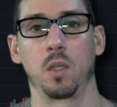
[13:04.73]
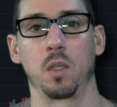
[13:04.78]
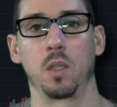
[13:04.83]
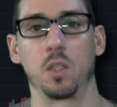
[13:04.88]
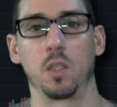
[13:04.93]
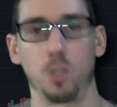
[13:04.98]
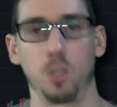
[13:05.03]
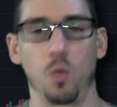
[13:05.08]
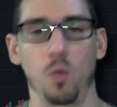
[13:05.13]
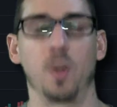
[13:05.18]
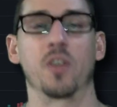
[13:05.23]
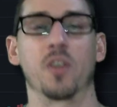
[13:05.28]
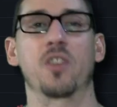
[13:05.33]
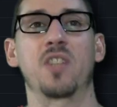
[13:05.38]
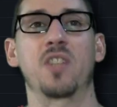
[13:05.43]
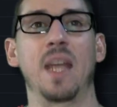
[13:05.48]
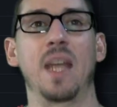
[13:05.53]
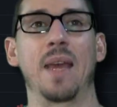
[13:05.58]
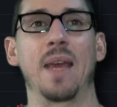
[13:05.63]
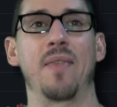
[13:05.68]
Do you
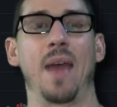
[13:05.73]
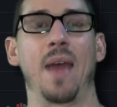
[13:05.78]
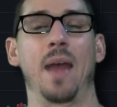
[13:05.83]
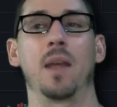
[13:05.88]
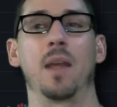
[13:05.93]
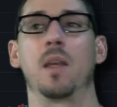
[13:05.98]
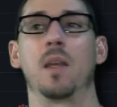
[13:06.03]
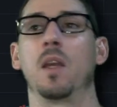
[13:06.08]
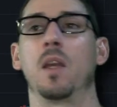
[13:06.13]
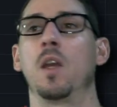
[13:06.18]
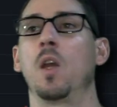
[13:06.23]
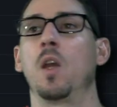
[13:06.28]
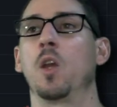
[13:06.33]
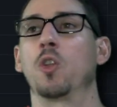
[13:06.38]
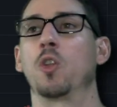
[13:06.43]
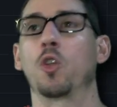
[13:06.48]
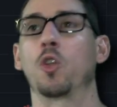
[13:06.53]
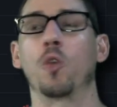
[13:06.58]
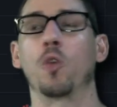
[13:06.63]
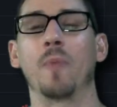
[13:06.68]
understand that?
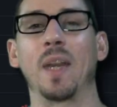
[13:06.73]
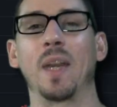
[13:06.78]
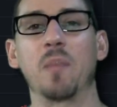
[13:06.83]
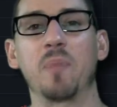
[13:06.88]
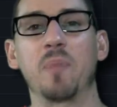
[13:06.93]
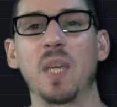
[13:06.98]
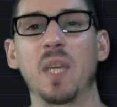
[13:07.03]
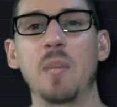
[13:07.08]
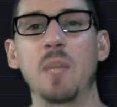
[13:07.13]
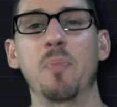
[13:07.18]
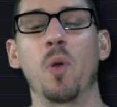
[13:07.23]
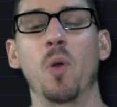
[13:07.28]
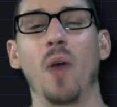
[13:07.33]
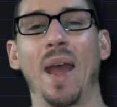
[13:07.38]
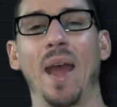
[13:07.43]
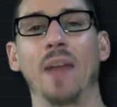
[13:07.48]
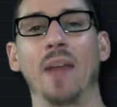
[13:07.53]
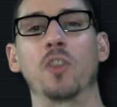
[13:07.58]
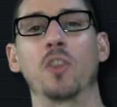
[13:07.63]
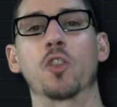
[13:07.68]
Too many people
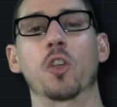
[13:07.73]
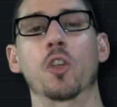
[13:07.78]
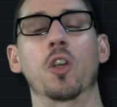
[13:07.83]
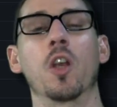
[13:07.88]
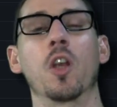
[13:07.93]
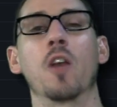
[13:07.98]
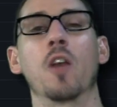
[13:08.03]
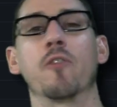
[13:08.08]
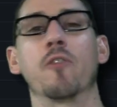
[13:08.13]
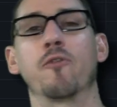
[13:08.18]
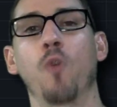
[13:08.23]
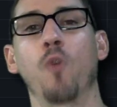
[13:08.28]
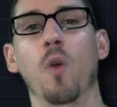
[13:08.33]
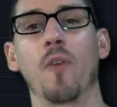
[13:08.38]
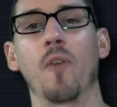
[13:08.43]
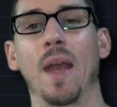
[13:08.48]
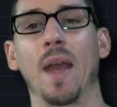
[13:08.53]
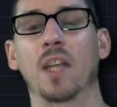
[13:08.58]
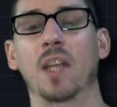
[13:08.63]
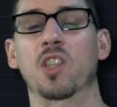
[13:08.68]
enter
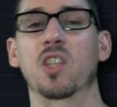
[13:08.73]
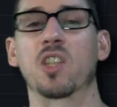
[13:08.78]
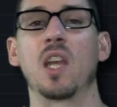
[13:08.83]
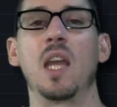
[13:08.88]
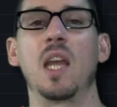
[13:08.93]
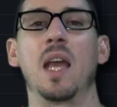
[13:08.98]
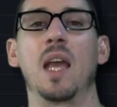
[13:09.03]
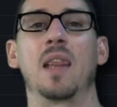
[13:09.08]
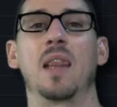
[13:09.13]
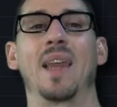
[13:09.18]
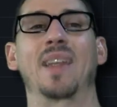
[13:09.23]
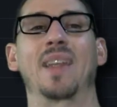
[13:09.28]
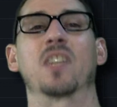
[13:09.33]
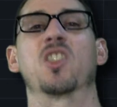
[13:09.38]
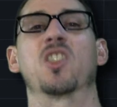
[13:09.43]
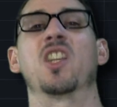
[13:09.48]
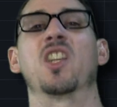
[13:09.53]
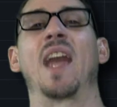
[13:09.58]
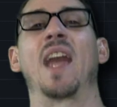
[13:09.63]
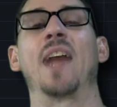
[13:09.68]
Forex like
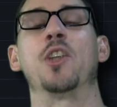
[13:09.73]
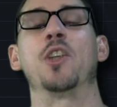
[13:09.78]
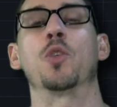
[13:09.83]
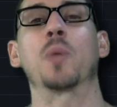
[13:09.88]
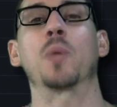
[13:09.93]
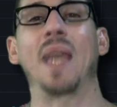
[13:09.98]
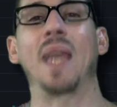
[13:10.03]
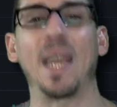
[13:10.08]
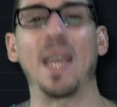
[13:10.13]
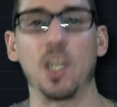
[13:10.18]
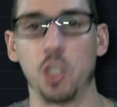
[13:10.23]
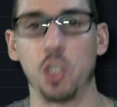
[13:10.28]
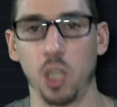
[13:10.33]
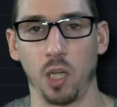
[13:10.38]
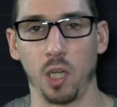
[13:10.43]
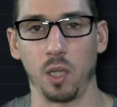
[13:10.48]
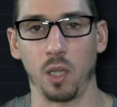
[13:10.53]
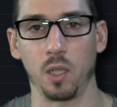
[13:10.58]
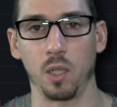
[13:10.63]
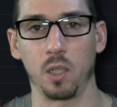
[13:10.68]
it's an
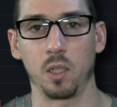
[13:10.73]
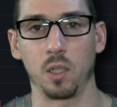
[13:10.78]
education.